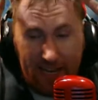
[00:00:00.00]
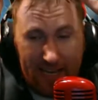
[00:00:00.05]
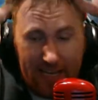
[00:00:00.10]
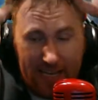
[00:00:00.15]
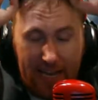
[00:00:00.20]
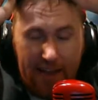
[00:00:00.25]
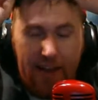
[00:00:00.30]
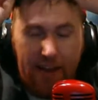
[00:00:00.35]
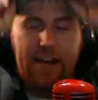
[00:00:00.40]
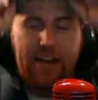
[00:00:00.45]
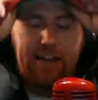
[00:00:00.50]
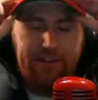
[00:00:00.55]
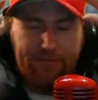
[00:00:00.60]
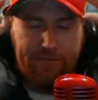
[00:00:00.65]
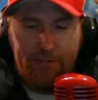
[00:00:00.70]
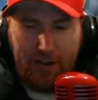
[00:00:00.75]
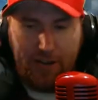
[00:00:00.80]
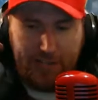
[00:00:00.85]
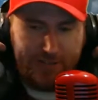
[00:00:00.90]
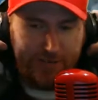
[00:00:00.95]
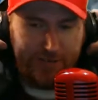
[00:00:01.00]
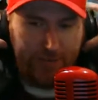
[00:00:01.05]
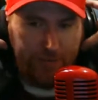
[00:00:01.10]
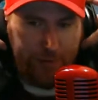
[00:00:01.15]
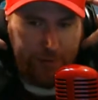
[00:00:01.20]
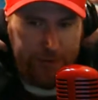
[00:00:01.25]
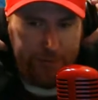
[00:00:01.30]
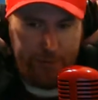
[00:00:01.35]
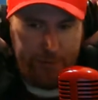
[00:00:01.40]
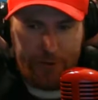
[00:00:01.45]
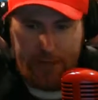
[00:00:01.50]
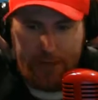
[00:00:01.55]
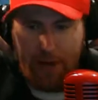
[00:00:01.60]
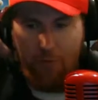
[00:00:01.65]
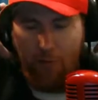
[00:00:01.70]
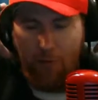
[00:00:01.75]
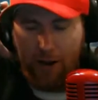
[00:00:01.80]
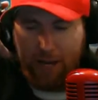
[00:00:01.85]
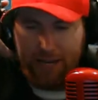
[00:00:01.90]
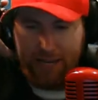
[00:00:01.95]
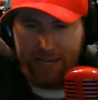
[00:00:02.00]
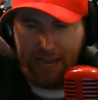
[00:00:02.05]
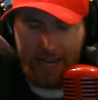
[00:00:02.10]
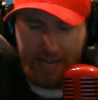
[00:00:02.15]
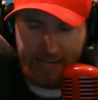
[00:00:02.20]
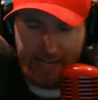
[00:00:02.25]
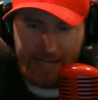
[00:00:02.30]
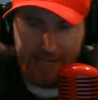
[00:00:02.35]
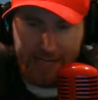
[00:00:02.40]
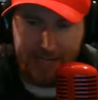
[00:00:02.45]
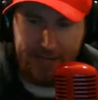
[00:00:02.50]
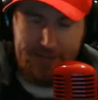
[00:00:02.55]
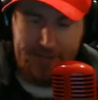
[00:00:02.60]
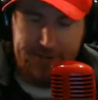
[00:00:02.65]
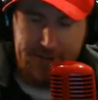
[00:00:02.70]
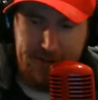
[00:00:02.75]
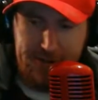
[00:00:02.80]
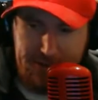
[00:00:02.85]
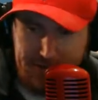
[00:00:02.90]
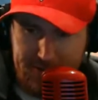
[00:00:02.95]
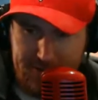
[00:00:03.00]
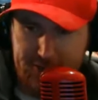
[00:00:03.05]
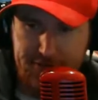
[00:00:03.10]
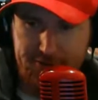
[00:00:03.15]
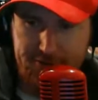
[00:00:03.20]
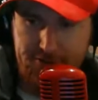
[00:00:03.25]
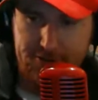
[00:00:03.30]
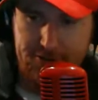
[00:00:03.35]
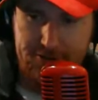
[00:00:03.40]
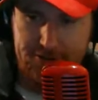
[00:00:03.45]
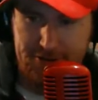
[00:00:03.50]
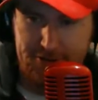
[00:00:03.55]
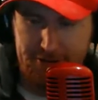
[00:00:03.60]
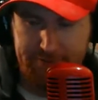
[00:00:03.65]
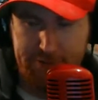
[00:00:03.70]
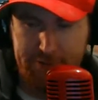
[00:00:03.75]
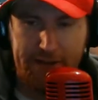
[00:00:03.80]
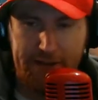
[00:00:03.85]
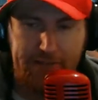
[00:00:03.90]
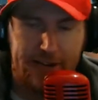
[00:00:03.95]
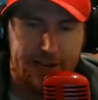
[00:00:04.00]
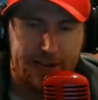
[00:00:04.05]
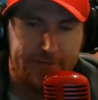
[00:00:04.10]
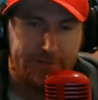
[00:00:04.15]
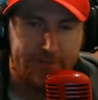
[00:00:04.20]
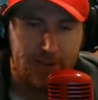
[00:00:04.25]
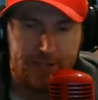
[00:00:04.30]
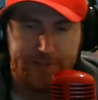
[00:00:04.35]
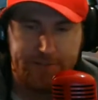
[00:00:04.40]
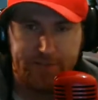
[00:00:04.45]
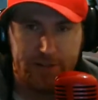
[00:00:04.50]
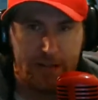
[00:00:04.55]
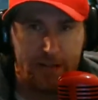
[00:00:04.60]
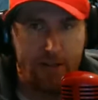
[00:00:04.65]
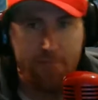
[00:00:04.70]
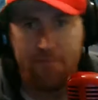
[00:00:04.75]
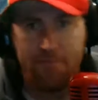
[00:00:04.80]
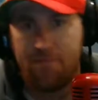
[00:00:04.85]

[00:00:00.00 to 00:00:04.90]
yeah, any advice for people that want to get into YouTube and do YouTube? Do you have any advice for them?